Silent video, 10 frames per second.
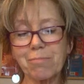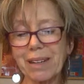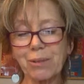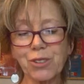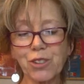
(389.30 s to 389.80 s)

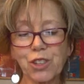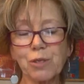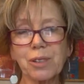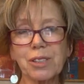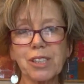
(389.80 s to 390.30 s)
I wasn't
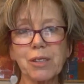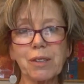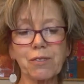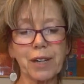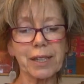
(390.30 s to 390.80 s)
sure what to do
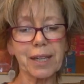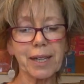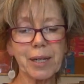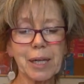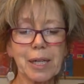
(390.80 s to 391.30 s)
with
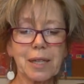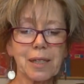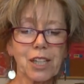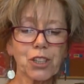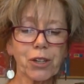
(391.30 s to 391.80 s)
Frankie.
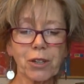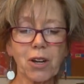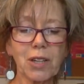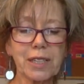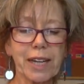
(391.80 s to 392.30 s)
Last year
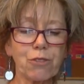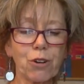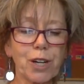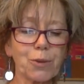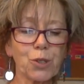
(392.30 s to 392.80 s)
on holiday,
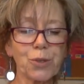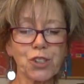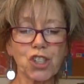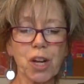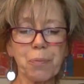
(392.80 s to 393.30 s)
Rory was
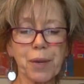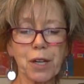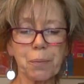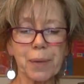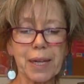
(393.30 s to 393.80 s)
always
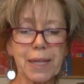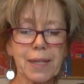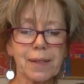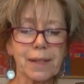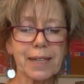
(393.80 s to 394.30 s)
jumping on me.
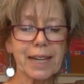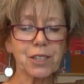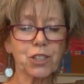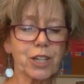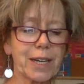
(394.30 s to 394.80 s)
Then he
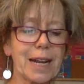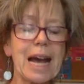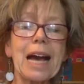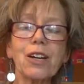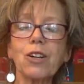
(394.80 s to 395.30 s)
had to try and
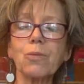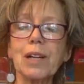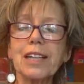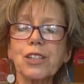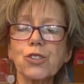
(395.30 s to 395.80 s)
hang on
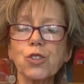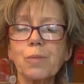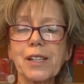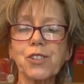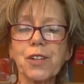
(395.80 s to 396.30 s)
while I used
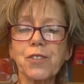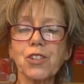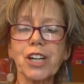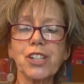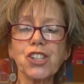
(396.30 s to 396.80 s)
all my strength
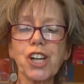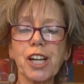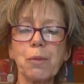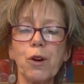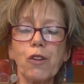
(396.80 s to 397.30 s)
to try and
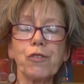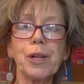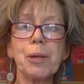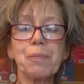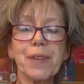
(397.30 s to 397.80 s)
chuck him off.
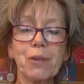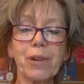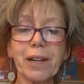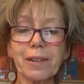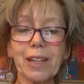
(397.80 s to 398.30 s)
It
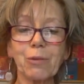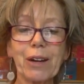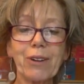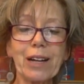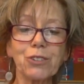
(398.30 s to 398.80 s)
worked the other
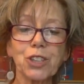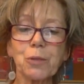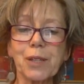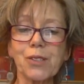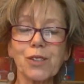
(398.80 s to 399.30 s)
way round
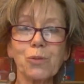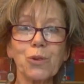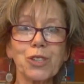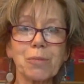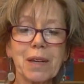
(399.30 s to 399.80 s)
too, because of the
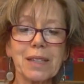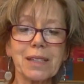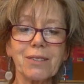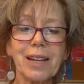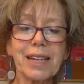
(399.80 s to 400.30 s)
water
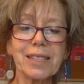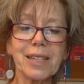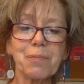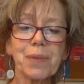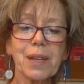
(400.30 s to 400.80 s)
making you
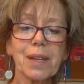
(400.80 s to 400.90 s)
lighter.